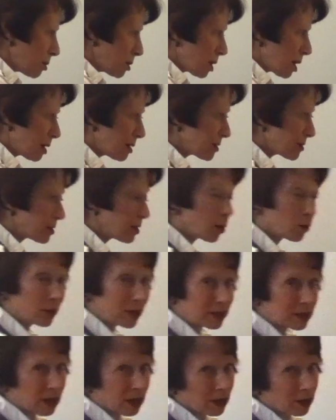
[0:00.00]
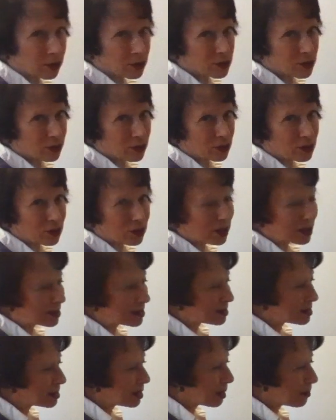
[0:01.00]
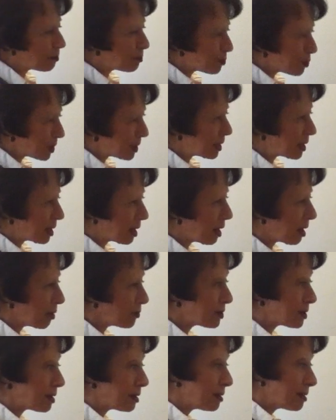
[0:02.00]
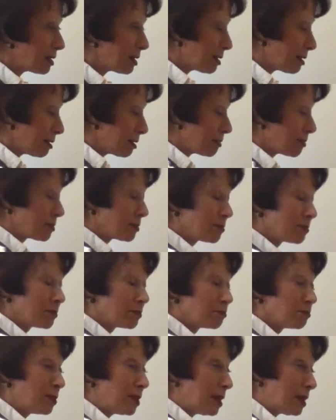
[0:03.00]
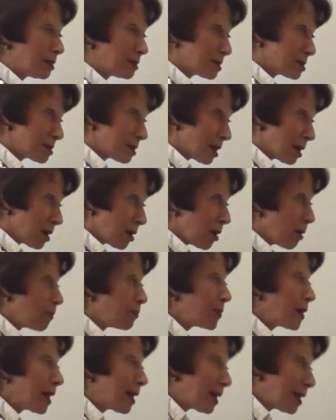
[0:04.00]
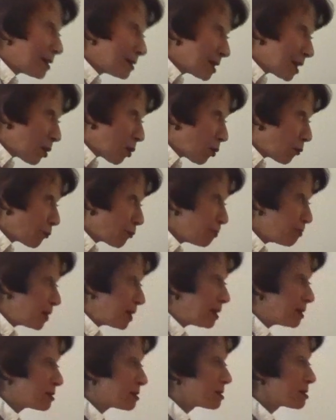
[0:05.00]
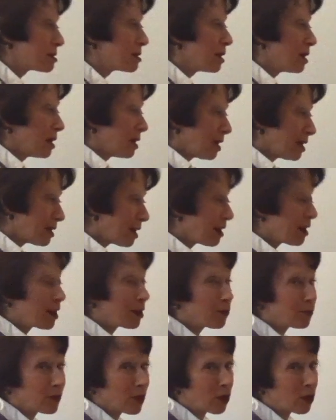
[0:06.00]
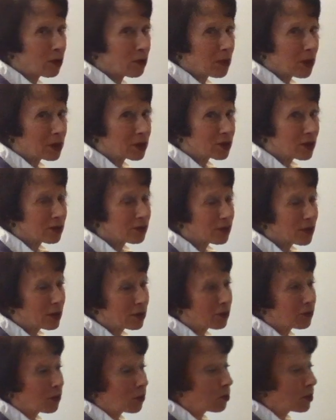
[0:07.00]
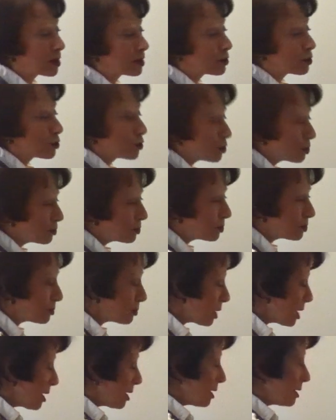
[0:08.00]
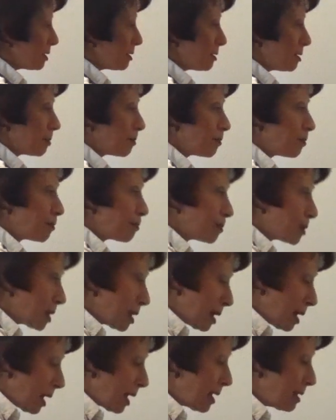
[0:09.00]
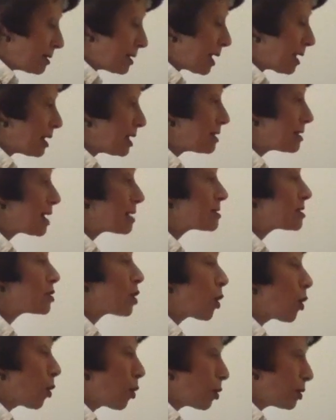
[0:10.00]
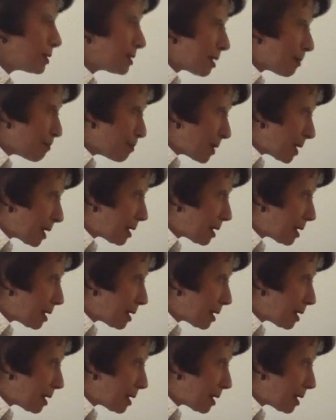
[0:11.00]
slow it down so that you can see I'm bringing out the beats and the off beats, and I like very much that feeling of 1, 2. And then he does it on the beat,